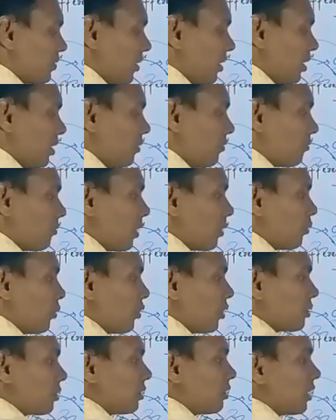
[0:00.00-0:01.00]
where
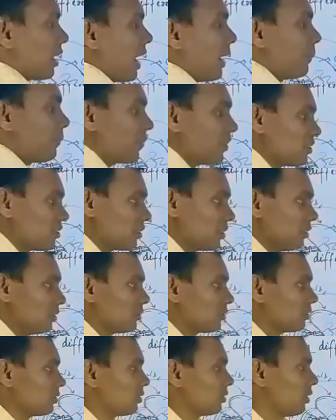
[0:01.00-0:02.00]
bulbourethral gland
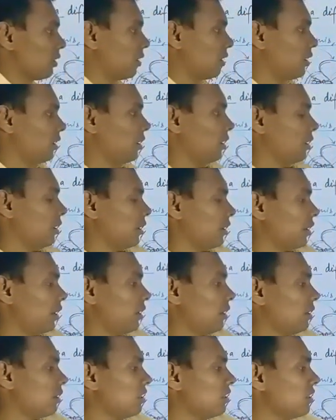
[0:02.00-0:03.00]
present.
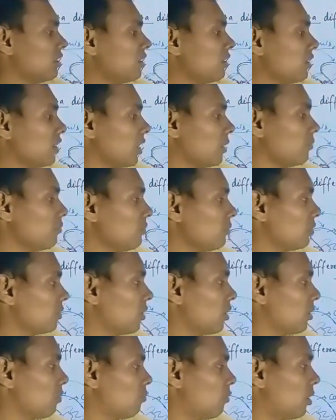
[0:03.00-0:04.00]
In another term,
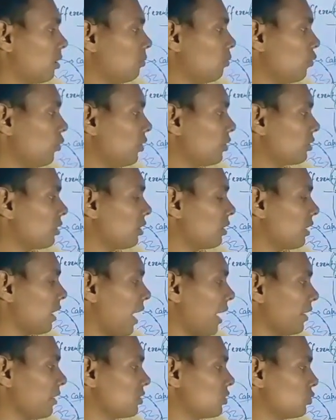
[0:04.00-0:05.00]
bulbourethral
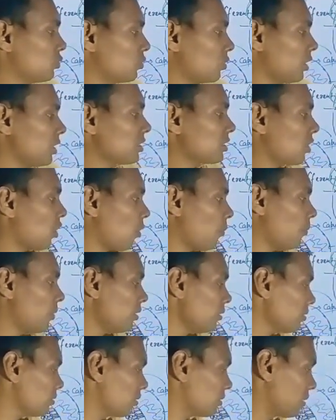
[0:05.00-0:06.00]
gland is known as
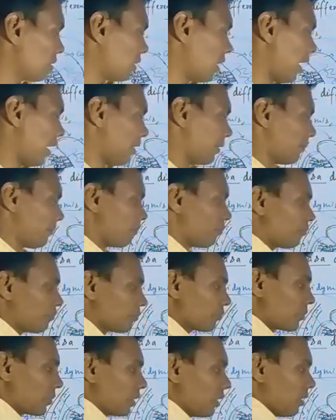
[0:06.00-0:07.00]
copper gland.
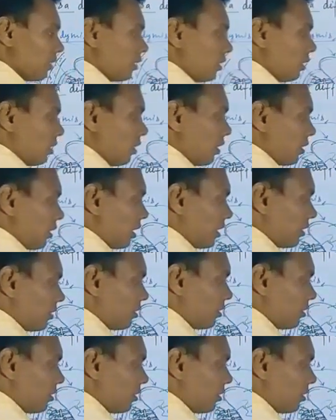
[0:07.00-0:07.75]
That is